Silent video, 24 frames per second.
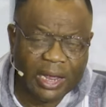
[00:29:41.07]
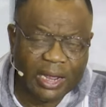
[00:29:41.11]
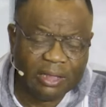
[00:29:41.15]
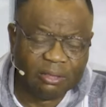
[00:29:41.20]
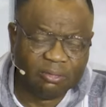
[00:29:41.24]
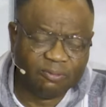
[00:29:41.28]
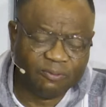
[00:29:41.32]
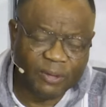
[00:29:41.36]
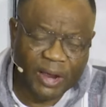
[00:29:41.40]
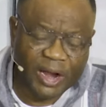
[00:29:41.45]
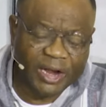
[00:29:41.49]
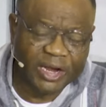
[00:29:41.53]

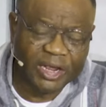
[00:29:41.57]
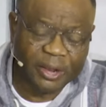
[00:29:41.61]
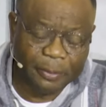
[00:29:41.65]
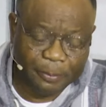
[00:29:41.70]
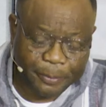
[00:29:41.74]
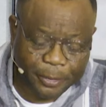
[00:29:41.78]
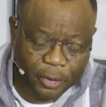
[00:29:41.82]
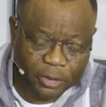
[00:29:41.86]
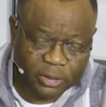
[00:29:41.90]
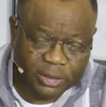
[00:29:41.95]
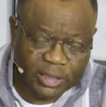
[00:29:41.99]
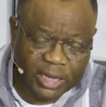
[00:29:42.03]
it's very
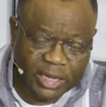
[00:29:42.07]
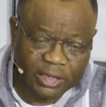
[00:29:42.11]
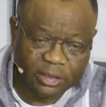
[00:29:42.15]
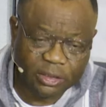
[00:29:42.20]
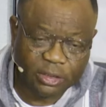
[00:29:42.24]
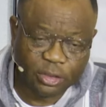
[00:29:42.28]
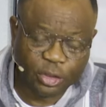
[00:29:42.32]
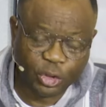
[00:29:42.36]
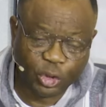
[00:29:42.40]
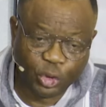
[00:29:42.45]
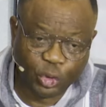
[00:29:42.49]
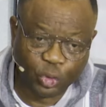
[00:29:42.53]

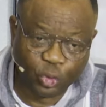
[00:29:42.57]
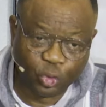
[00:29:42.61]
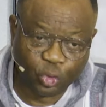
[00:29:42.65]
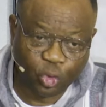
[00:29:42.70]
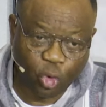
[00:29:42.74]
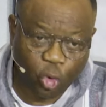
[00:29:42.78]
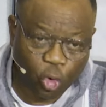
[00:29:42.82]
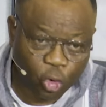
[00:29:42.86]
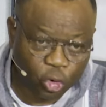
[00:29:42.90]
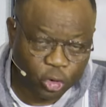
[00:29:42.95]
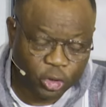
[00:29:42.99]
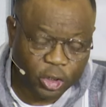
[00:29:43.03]
important
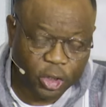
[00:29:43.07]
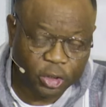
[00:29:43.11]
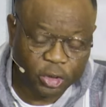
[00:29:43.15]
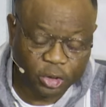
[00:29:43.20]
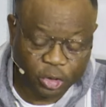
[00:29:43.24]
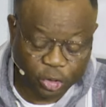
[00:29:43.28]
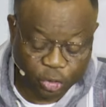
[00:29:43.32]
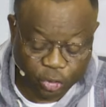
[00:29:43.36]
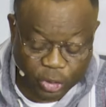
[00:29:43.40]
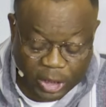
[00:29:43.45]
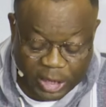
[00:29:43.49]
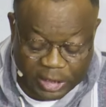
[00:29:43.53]
you hold
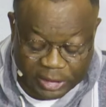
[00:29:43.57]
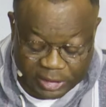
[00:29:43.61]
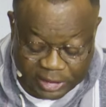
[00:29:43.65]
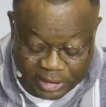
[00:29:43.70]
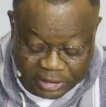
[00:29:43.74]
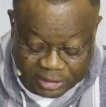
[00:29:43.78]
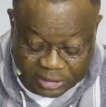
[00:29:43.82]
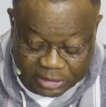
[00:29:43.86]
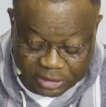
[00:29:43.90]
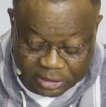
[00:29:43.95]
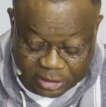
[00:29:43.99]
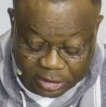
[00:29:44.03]
on to your
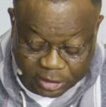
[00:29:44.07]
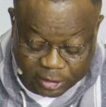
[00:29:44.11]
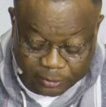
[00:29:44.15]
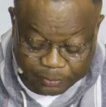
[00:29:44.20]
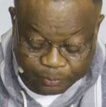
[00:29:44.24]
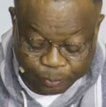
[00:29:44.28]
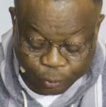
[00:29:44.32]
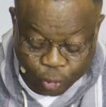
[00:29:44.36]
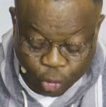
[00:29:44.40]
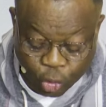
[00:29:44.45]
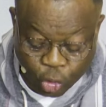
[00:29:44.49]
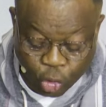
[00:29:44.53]

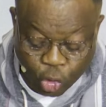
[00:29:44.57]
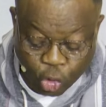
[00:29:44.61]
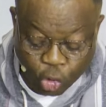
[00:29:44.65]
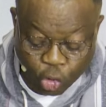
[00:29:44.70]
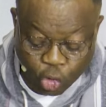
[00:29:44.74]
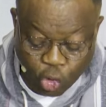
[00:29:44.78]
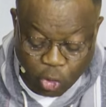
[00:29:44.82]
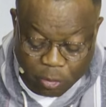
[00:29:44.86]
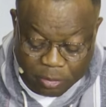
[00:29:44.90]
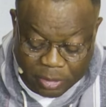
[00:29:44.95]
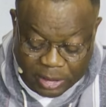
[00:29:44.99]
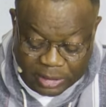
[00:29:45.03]
identity
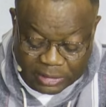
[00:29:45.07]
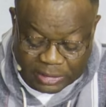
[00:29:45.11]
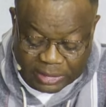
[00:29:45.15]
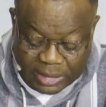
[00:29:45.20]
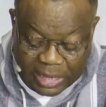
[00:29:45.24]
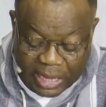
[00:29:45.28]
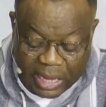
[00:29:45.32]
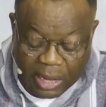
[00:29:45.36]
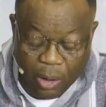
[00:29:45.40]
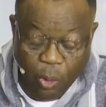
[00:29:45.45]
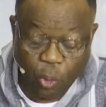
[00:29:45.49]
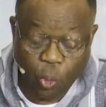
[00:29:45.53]
no
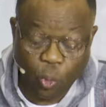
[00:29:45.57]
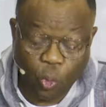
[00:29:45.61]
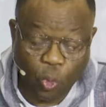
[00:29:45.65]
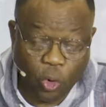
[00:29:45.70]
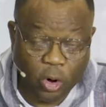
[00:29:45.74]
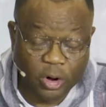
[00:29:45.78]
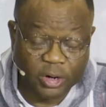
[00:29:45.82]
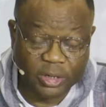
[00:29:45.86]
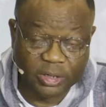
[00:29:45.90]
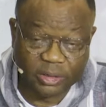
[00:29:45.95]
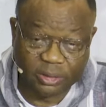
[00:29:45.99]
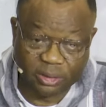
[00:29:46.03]
matter
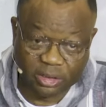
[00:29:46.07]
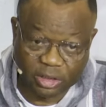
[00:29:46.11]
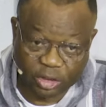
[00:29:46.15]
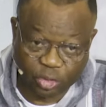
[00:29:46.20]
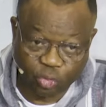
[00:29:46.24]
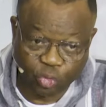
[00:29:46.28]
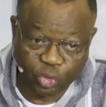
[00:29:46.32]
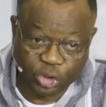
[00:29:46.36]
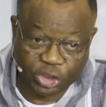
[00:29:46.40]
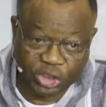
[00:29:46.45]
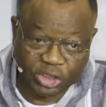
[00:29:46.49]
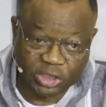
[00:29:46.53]
what the
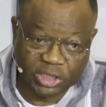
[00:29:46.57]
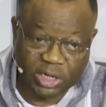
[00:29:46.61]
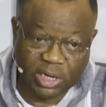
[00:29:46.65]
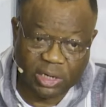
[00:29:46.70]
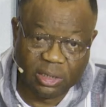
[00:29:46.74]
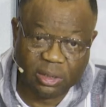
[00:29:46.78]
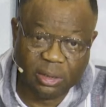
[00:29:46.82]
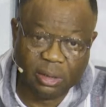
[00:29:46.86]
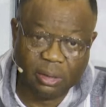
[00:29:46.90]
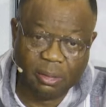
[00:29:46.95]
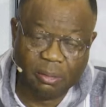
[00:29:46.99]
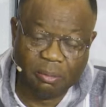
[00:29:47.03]

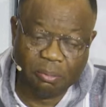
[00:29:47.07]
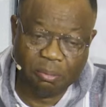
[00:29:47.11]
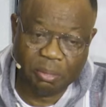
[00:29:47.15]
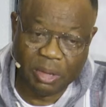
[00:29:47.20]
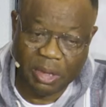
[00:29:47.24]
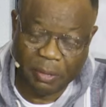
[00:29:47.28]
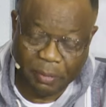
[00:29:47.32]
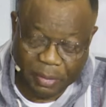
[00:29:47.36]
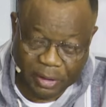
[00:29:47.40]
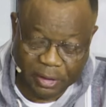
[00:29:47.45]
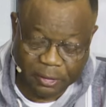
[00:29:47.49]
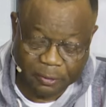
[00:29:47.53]
situation
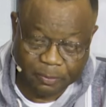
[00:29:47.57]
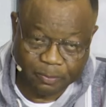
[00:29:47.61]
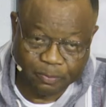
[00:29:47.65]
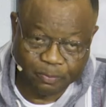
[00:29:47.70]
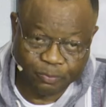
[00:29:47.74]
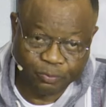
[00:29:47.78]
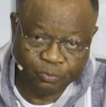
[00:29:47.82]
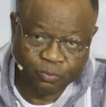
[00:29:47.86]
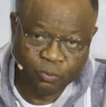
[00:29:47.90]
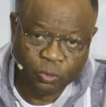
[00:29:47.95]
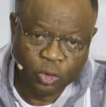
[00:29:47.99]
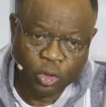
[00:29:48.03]
may be.
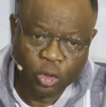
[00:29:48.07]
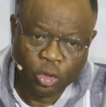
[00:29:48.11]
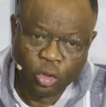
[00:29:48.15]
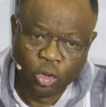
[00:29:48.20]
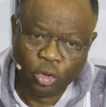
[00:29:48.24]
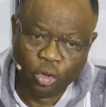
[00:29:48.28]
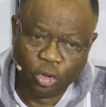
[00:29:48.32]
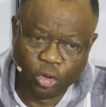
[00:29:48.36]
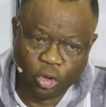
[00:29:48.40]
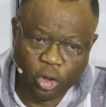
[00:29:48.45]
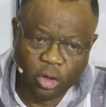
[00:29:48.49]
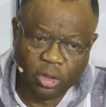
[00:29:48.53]

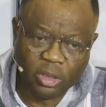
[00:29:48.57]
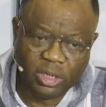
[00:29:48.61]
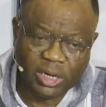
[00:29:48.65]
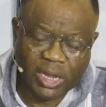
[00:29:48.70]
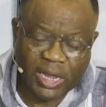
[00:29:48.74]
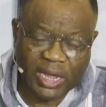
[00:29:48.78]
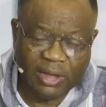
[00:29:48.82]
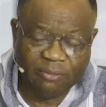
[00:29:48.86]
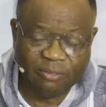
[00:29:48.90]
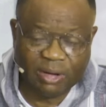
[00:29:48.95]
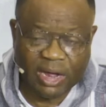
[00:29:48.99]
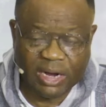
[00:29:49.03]

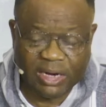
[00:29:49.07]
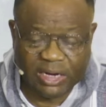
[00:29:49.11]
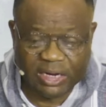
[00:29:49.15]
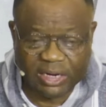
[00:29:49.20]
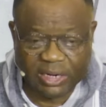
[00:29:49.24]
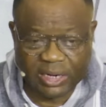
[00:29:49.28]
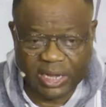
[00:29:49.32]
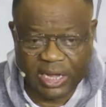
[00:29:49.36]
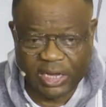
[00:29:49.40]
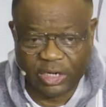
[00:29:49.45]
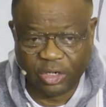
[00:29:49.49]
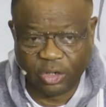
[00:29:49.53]
Don't ever
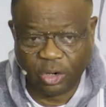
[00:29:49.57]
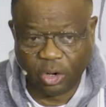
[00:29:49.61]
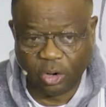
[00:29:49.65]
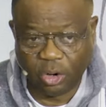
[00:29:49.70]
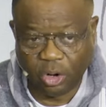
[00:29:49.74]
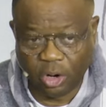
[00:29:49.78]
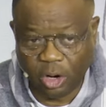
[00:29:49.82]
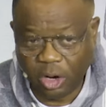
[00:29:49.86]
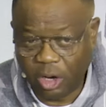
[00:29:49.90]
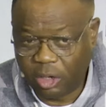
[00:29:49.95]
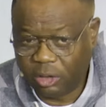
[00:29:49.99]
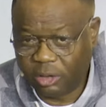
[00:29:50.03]
deny your
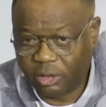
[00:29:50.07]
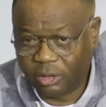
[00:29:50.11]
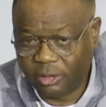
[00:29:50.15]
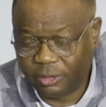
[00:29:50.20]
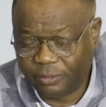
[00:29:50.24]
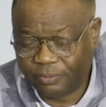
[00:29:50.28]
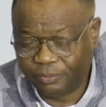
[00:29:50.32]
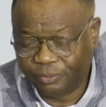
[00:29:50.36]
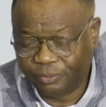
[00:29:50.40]
God.